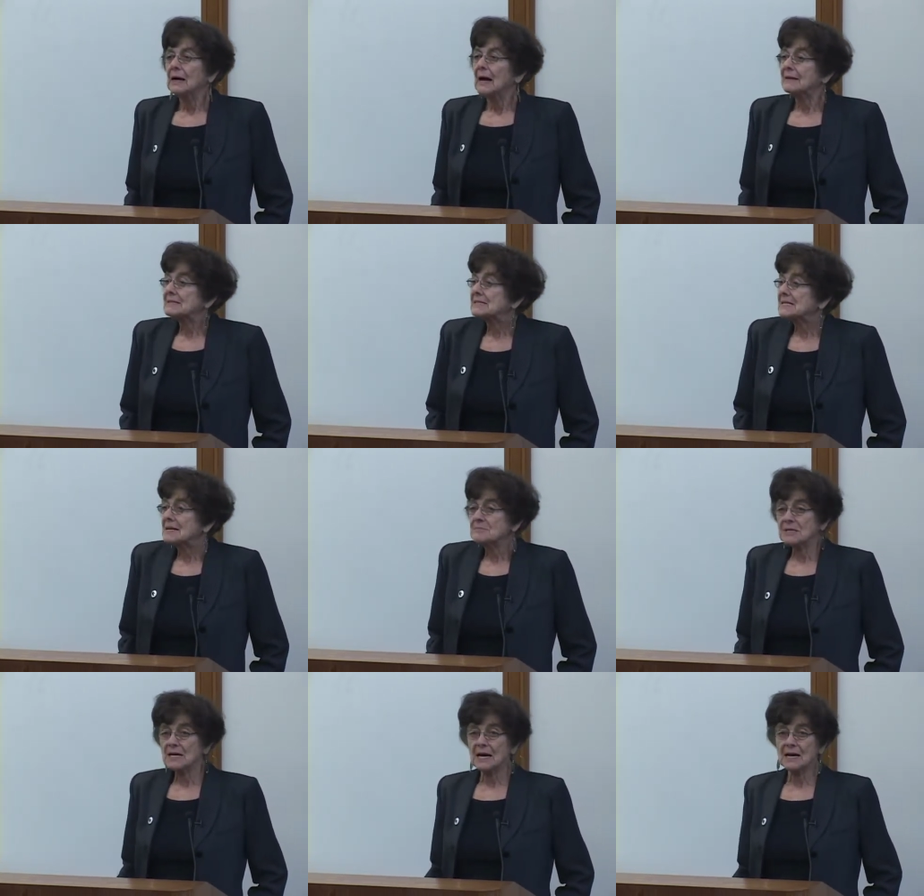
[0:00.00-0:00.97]
At the same
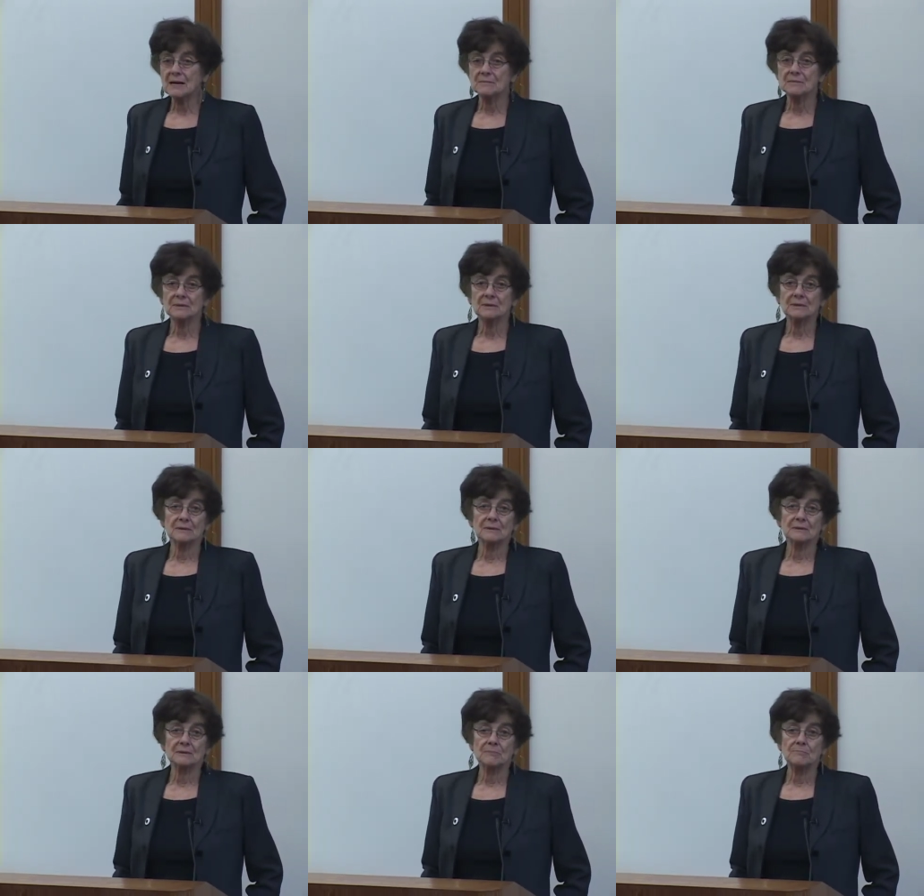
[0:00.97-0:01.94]
time,
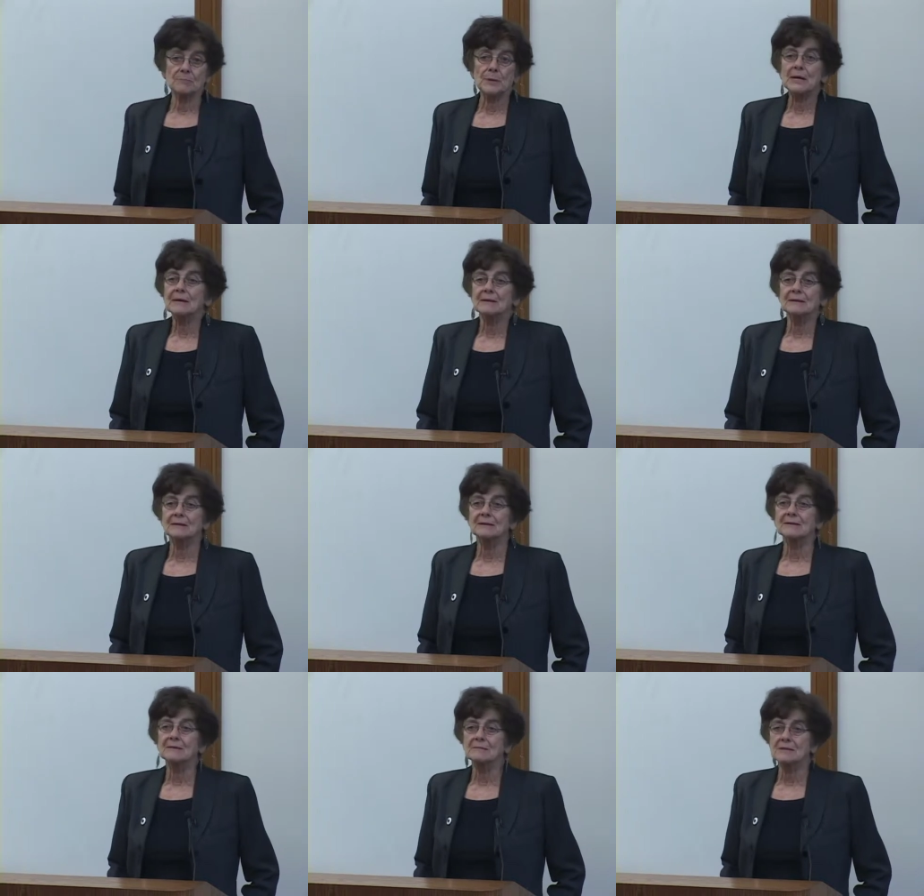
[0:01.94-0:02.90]
the big
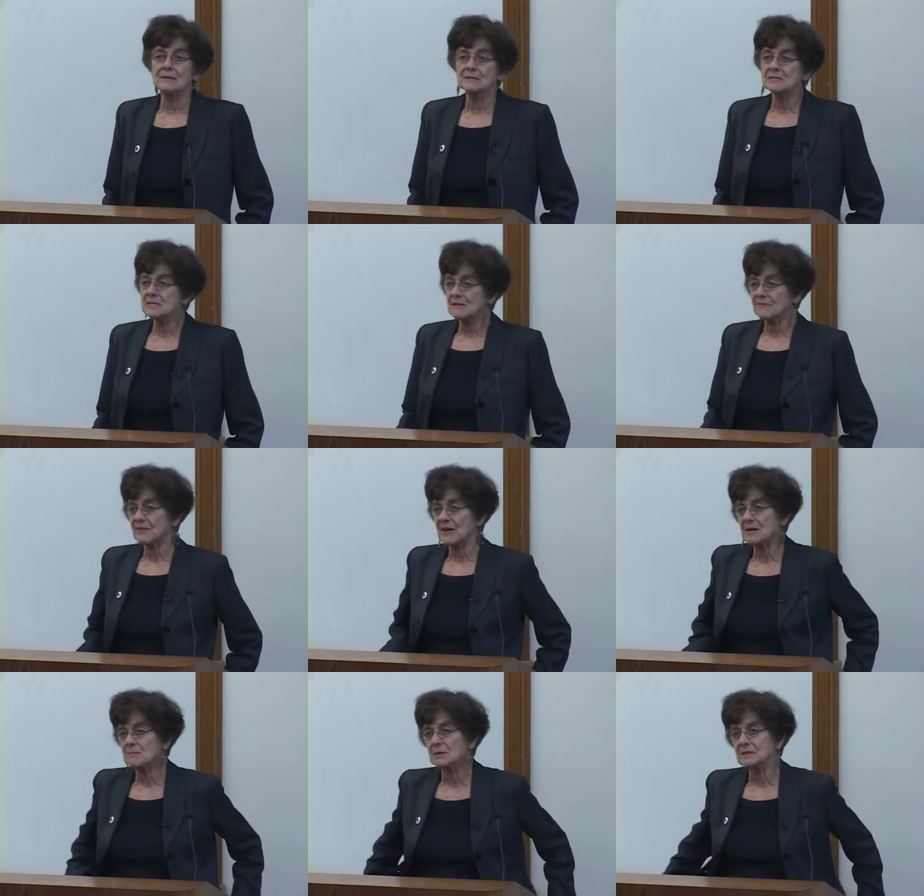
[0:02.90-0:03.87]
unions, the
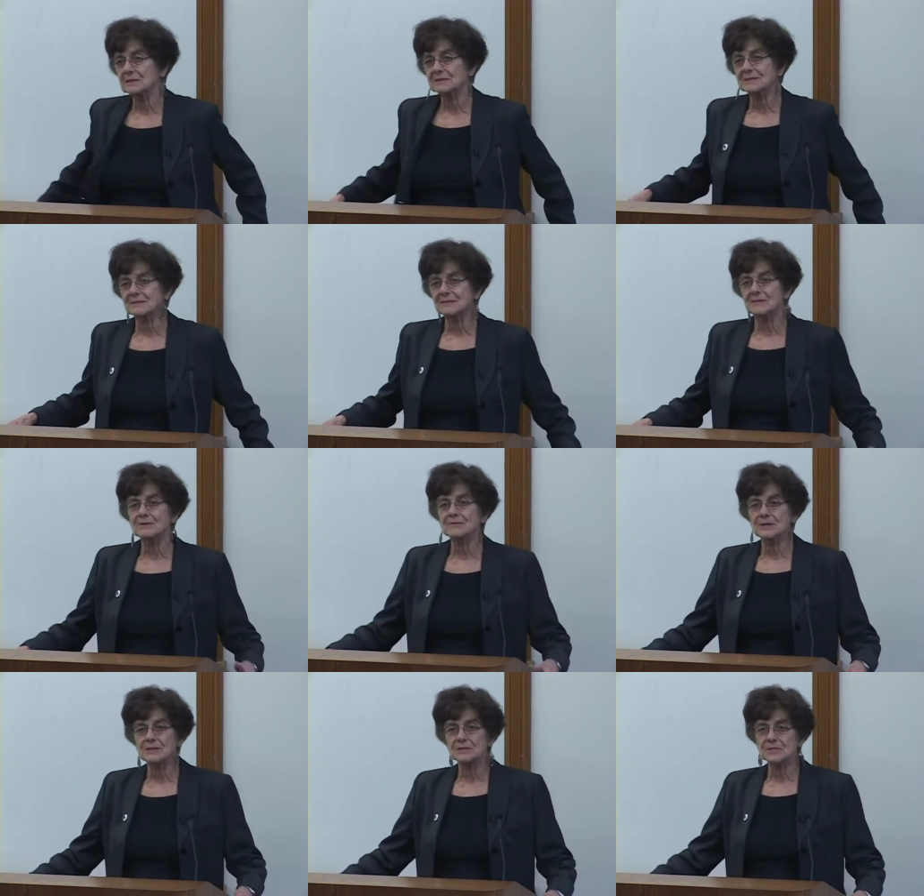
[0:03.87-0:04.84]
fabled
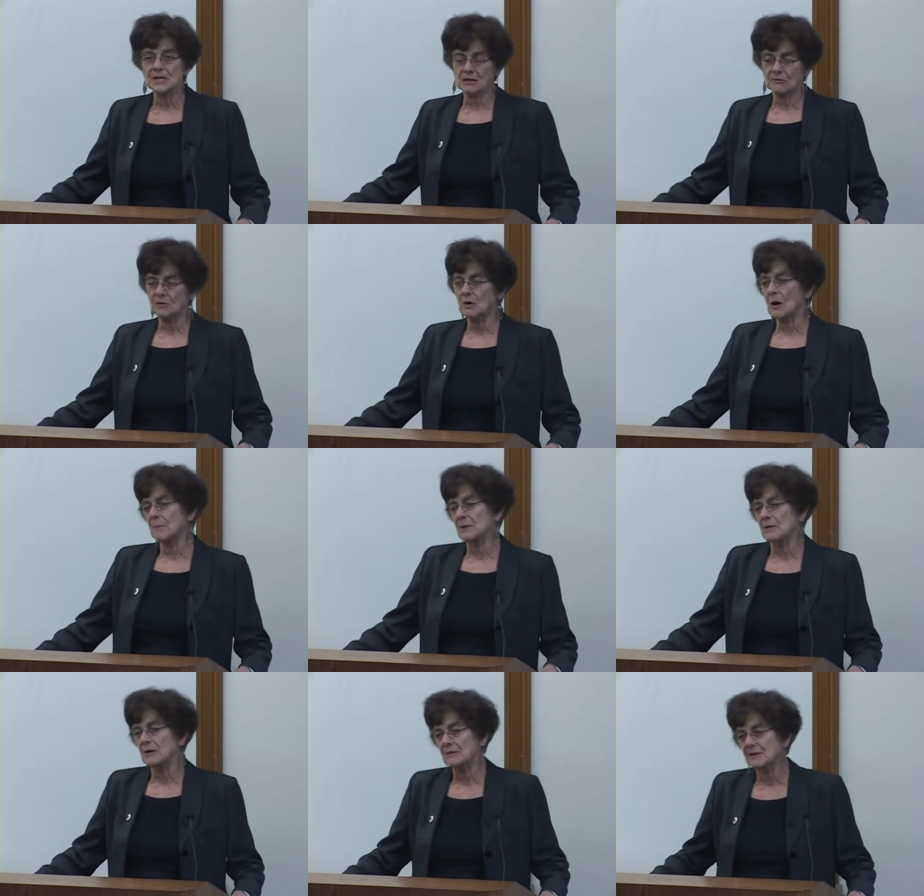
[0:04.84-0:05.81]
unions that grew up
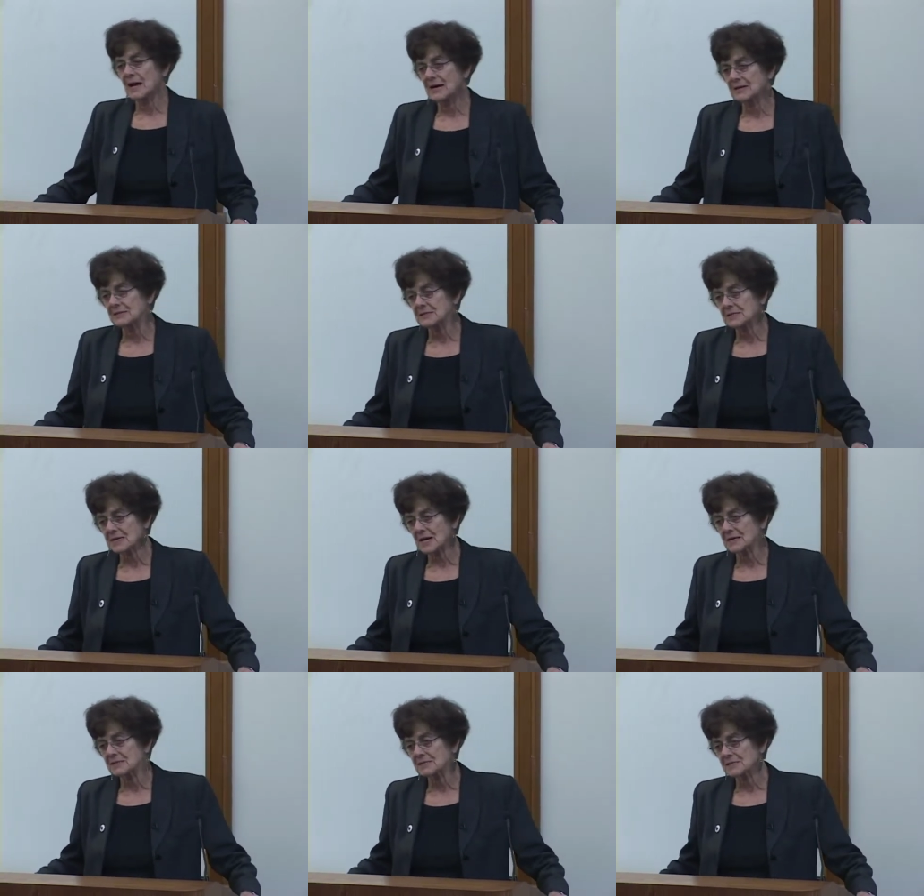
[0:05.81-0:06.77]
in the United
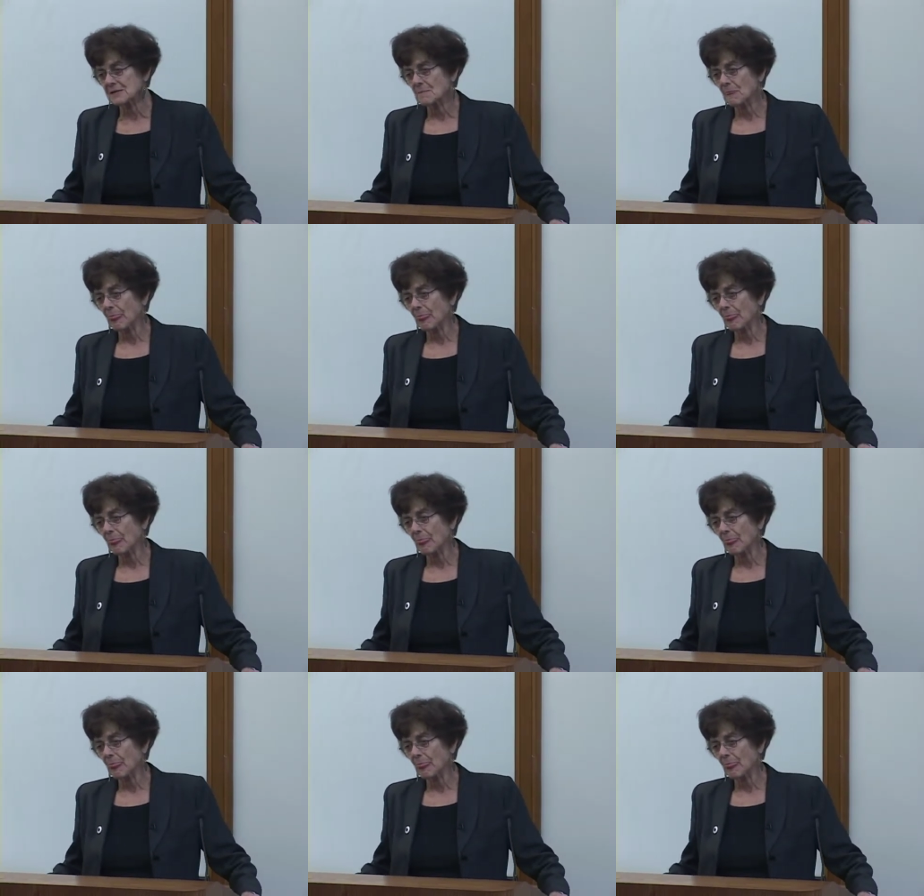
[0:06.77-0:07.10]
States